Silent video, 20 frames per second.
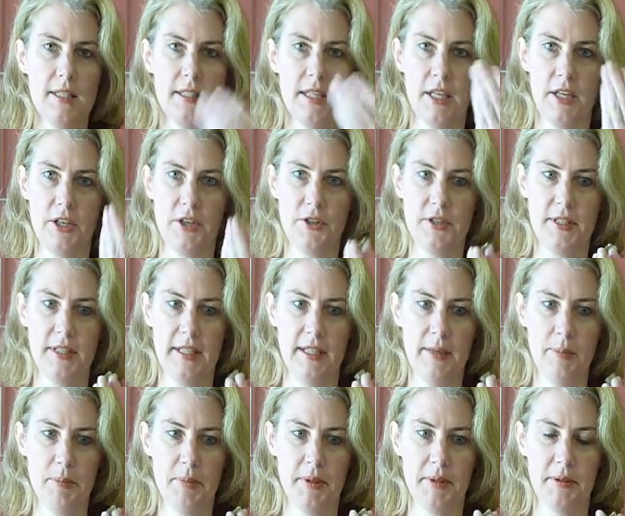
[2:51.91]
Take your
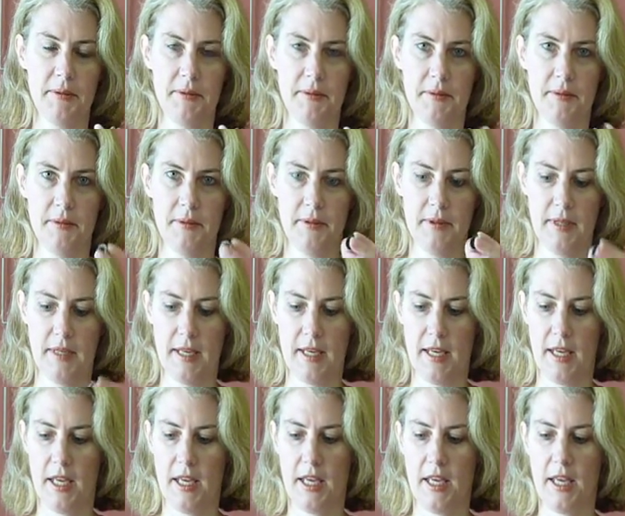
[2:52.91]
tip,
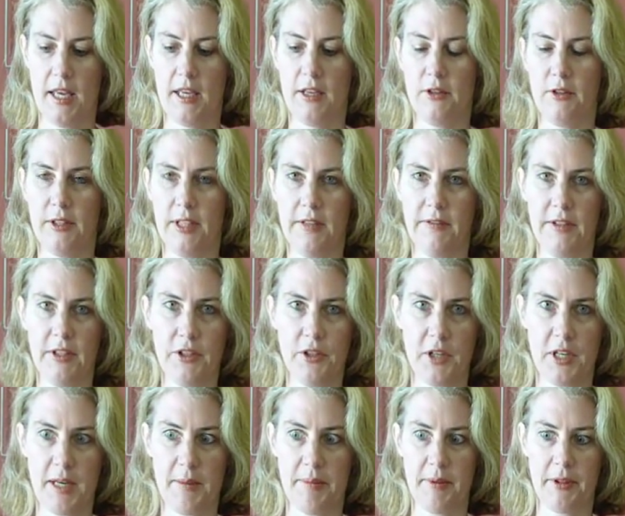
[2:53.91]
you're leaving
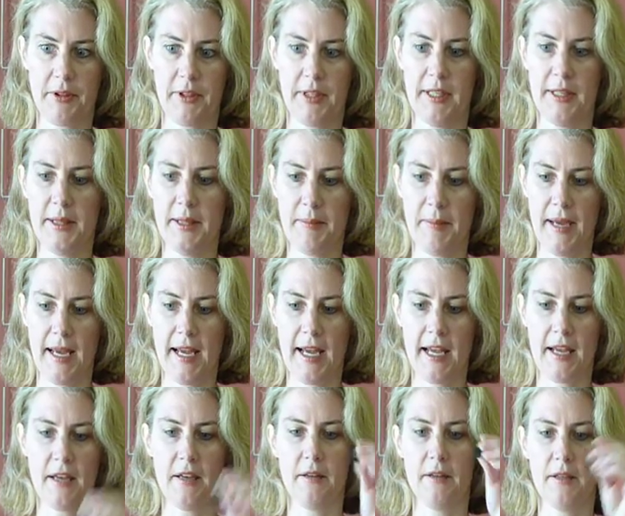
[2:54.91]
your coupler in the
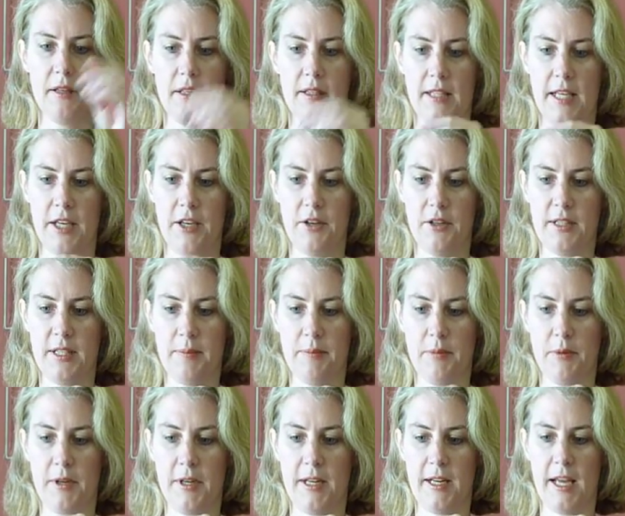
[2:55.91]
bag, take your
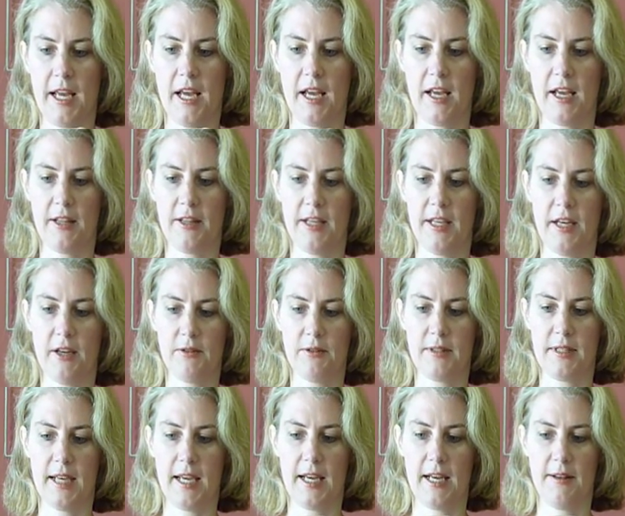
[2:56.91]
tip, put it on the
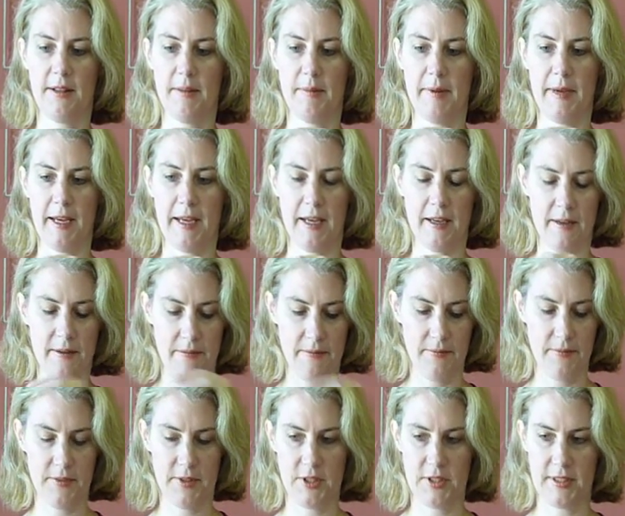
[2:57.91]
outside of the bag,
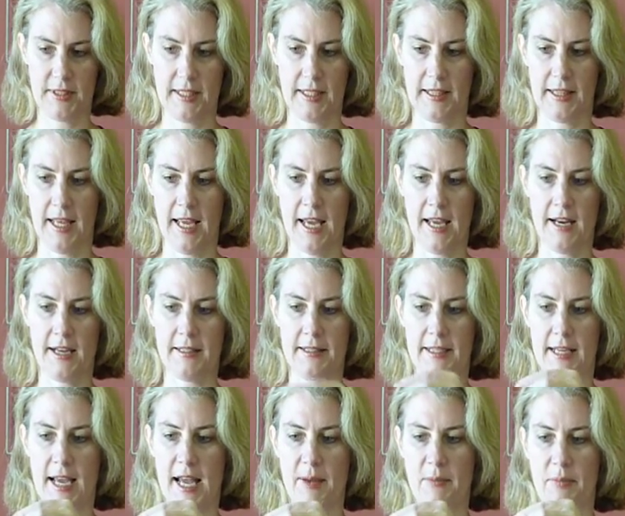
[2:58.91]
just like that on
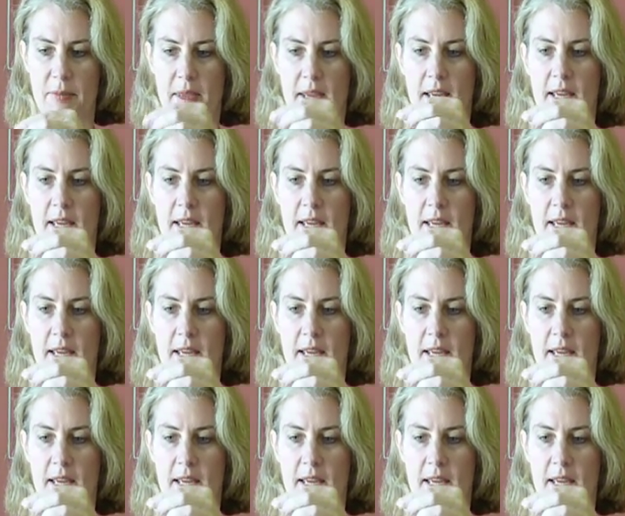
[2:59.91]
top.